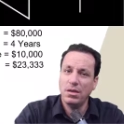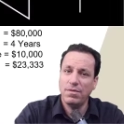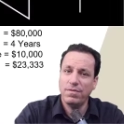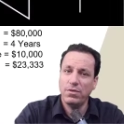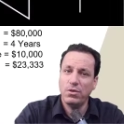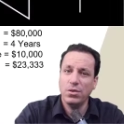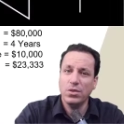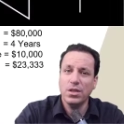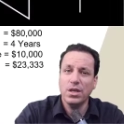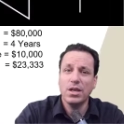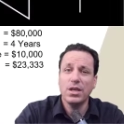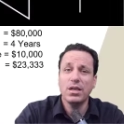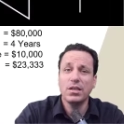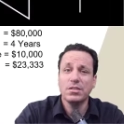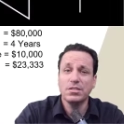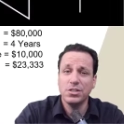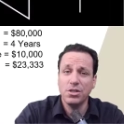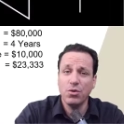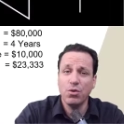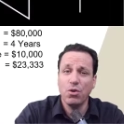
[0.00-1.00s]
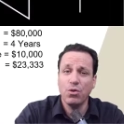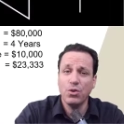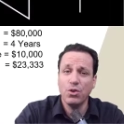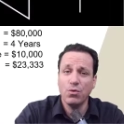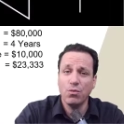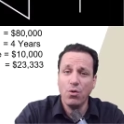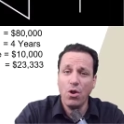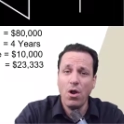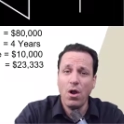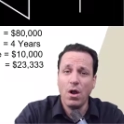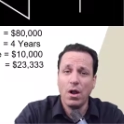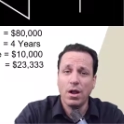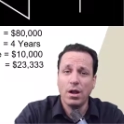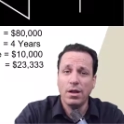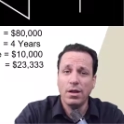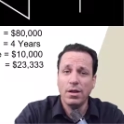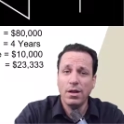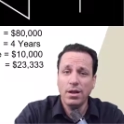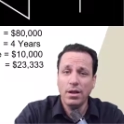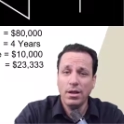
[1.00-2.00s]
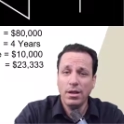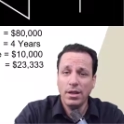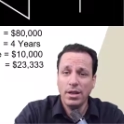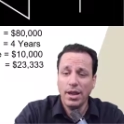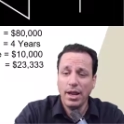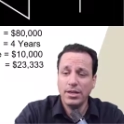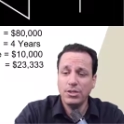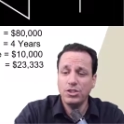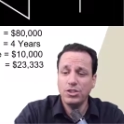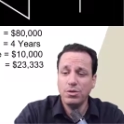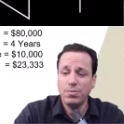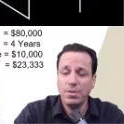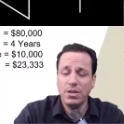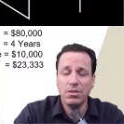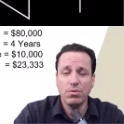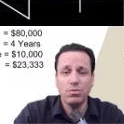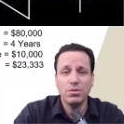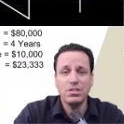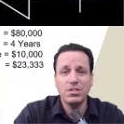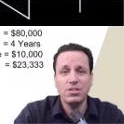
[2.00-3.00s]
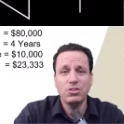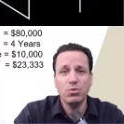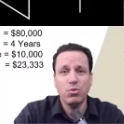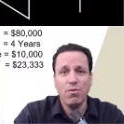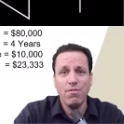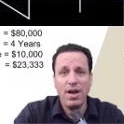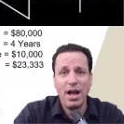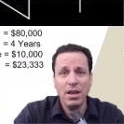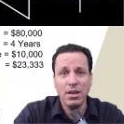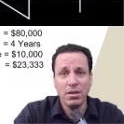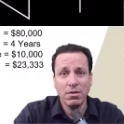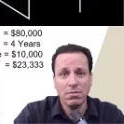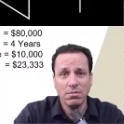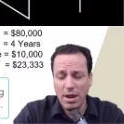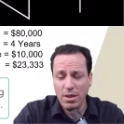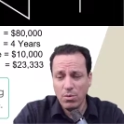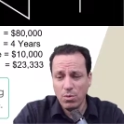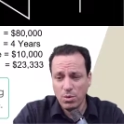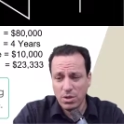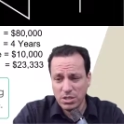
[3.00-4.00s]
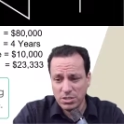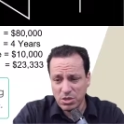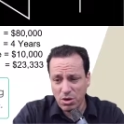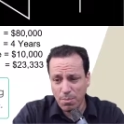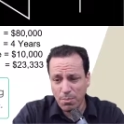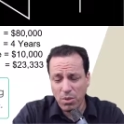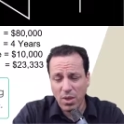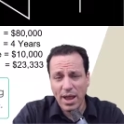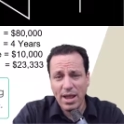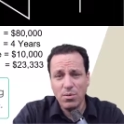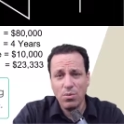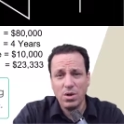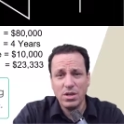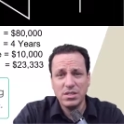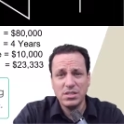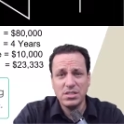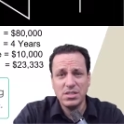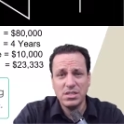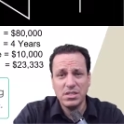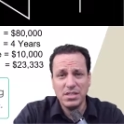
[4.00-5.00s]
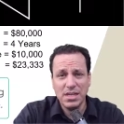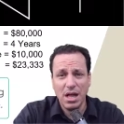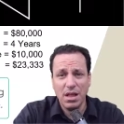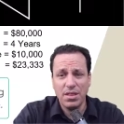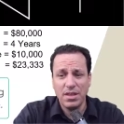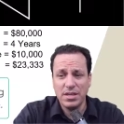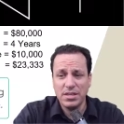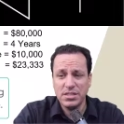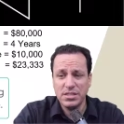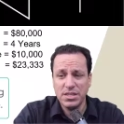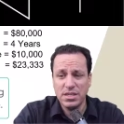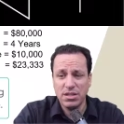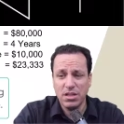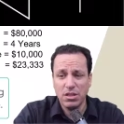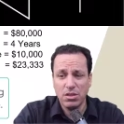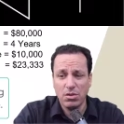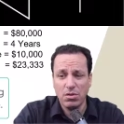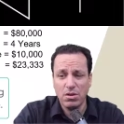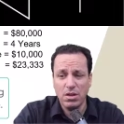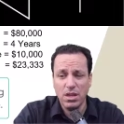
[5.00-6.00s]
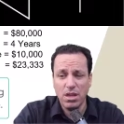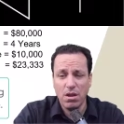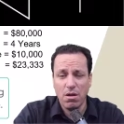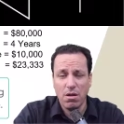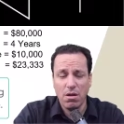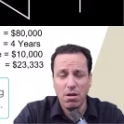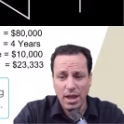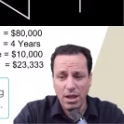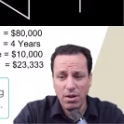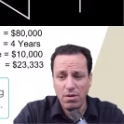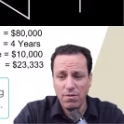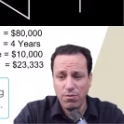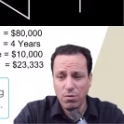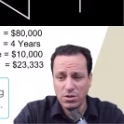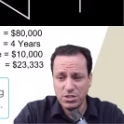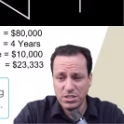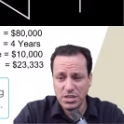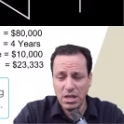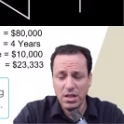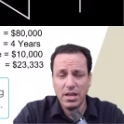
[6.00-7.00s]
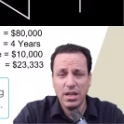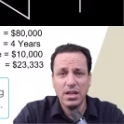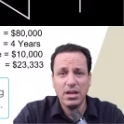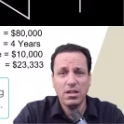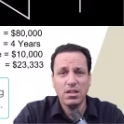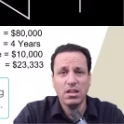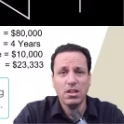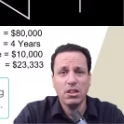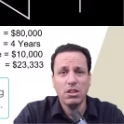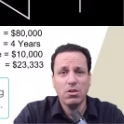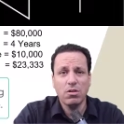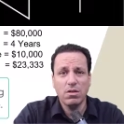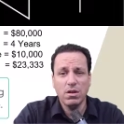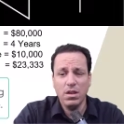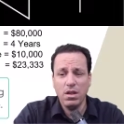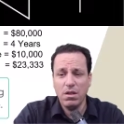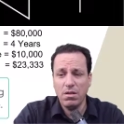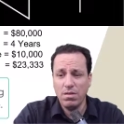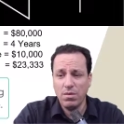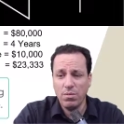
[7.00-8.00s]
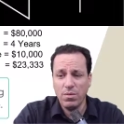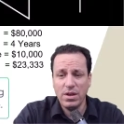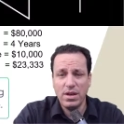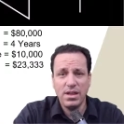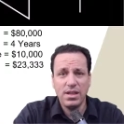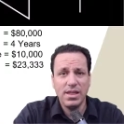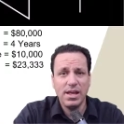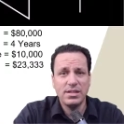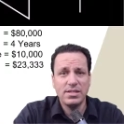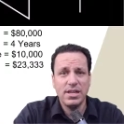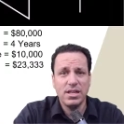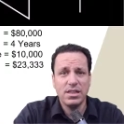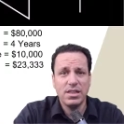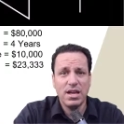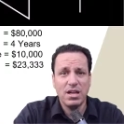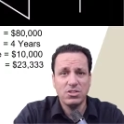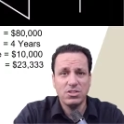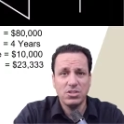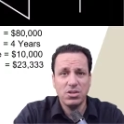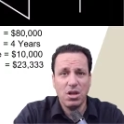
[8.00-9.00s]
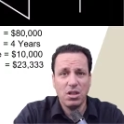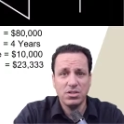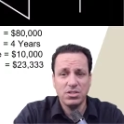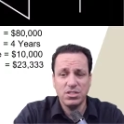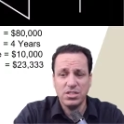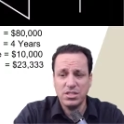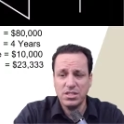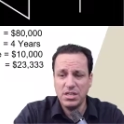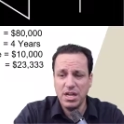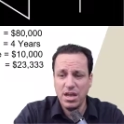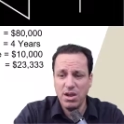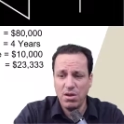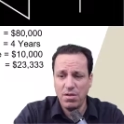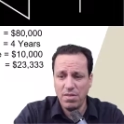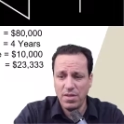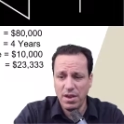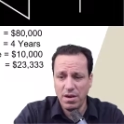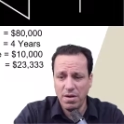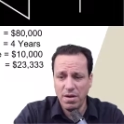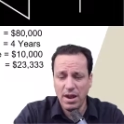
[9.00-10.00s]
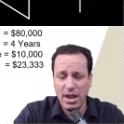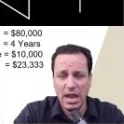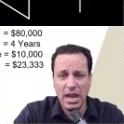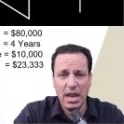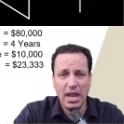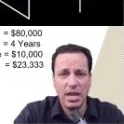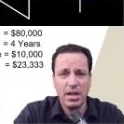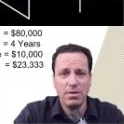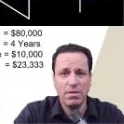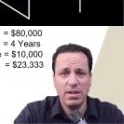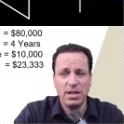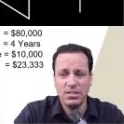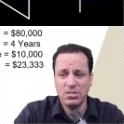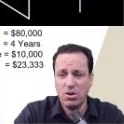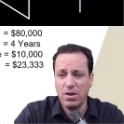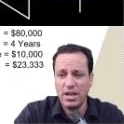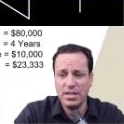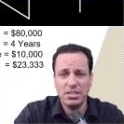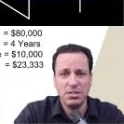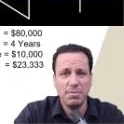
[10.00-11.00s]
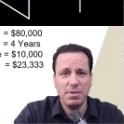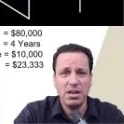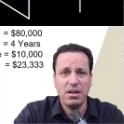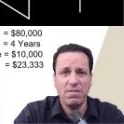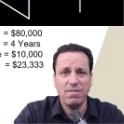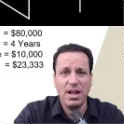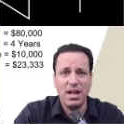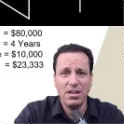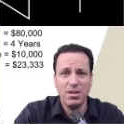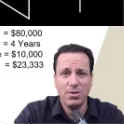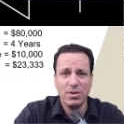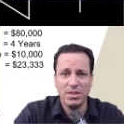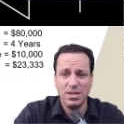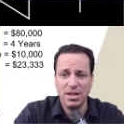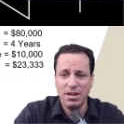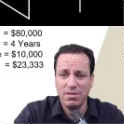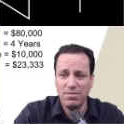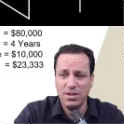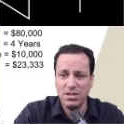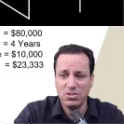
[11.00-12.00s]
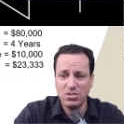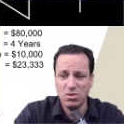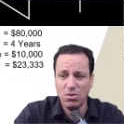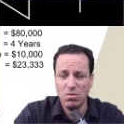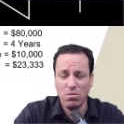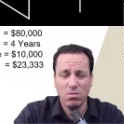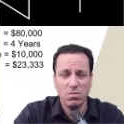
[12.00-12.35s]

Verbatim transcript: if you're thinking zero, you're wrong it should be the residual value, right? Because our plan was to sell this in the third year. And if we're selling it in the third year, then we need that $10,000 to stay on there. And that's our estimated value at the end of it. So